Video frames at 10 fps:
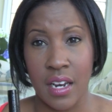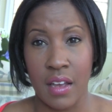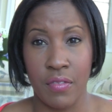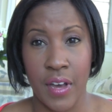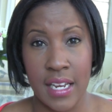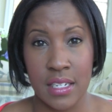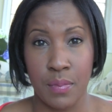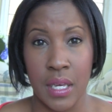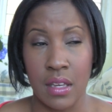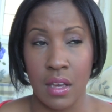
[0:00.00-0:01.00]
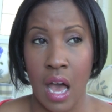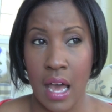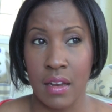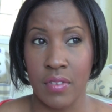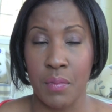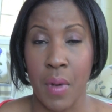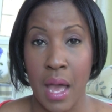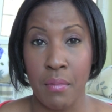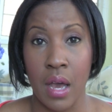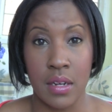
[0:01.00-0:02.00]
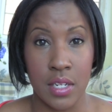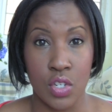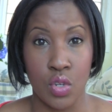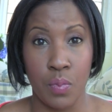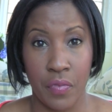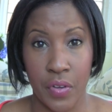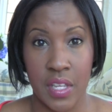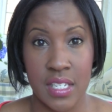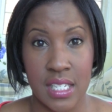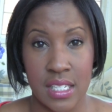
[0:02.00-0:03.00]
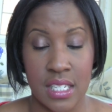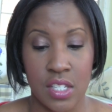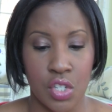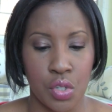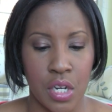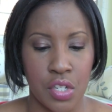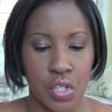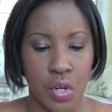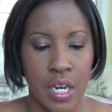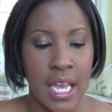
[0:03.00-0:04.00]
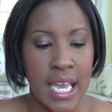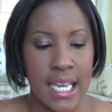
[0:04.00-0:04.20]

that I find to be kind of, in my mind, a dupe for this, it's at the drugstore.